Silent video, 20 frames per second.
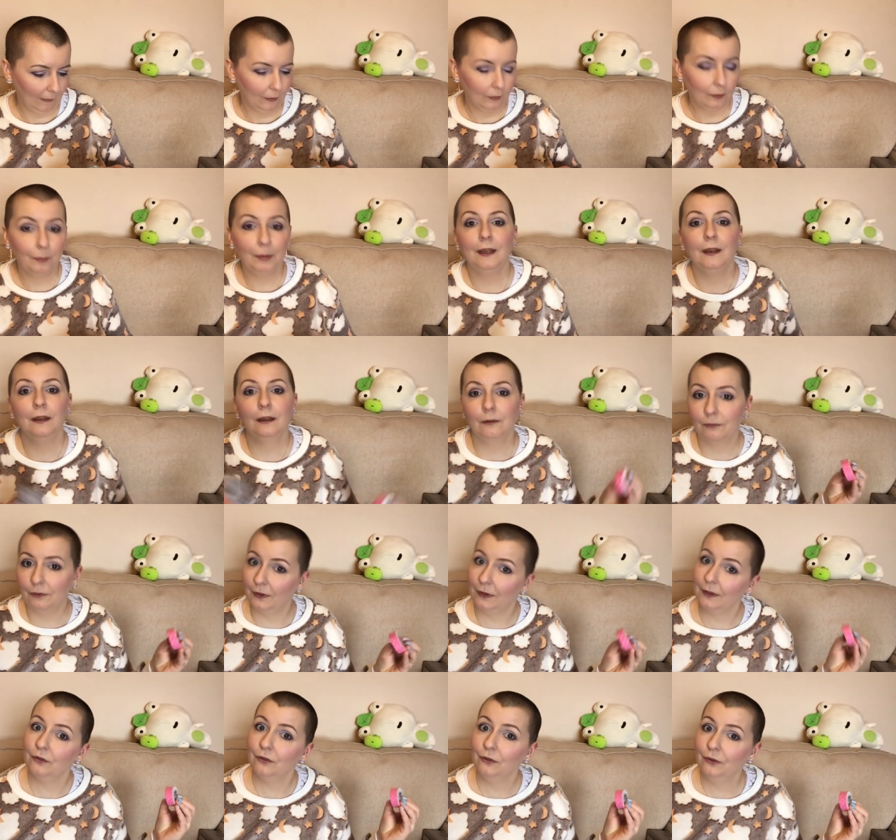Speaking of
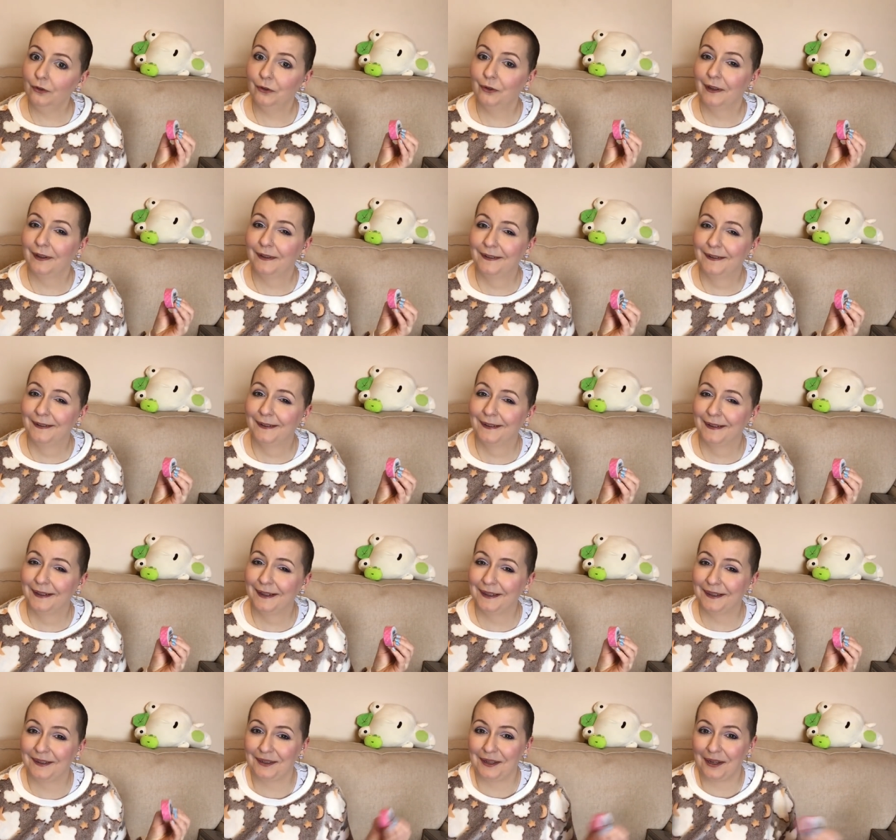addictions,
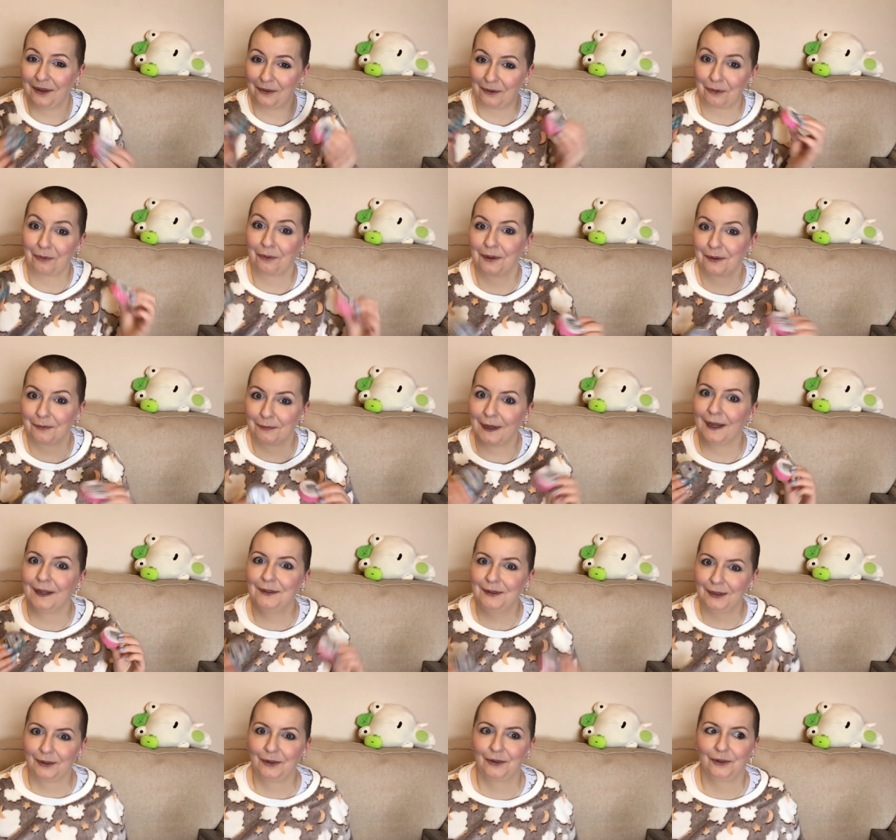another one of my
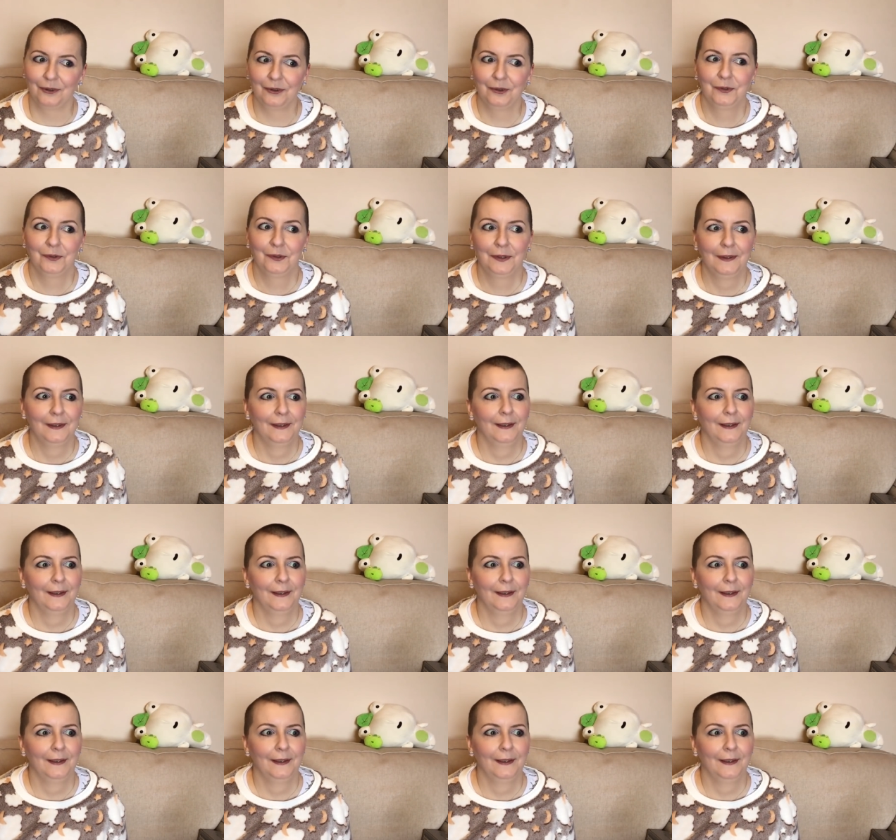addictions,